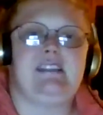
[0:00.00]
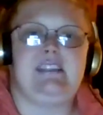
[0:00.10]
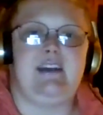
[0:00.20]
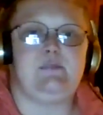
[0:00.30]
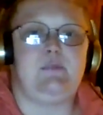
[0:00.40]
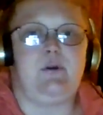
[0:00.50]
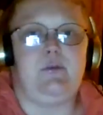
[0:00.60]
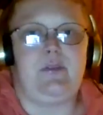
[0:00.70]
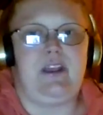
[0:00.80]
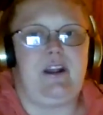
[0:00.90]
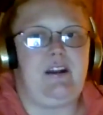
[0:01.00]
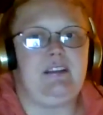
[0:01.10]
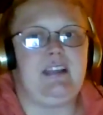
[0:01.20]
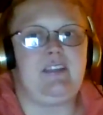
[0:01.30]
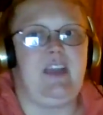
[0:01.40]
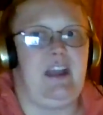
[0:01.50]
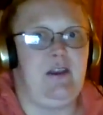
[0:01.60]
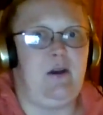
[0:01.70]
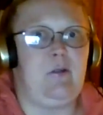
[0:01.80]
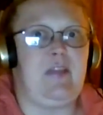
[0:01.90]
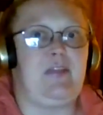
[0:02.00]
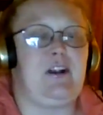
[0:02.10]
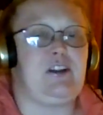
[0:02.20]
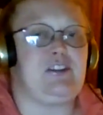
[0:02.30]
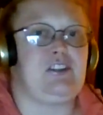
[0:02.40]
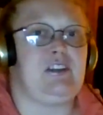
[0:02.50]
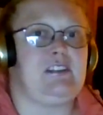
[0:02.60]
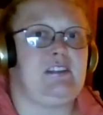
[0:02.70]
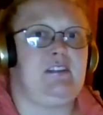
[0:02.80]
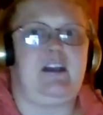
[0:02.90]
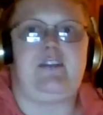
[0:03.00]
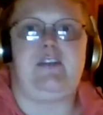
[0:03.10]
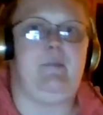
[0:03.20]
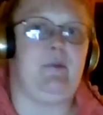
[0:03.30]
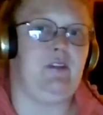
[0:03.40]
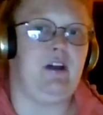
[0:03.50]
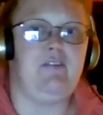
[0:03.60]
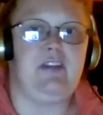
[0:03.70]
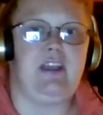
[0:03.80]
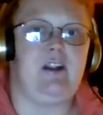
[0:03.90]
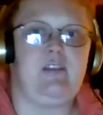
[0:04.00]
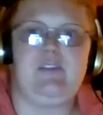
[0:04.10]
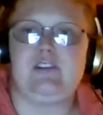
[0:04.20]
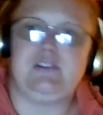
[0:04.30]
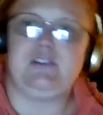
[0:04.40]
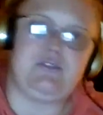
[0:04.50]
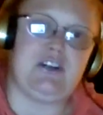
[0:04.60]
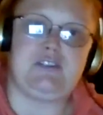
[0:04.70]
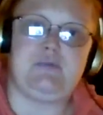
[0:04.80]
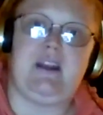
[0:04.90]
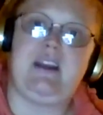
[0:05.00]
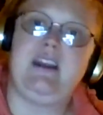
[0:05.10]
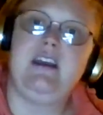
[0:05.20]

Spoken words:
see us both here, that they know that there's just nothing but love here. There's no judgment.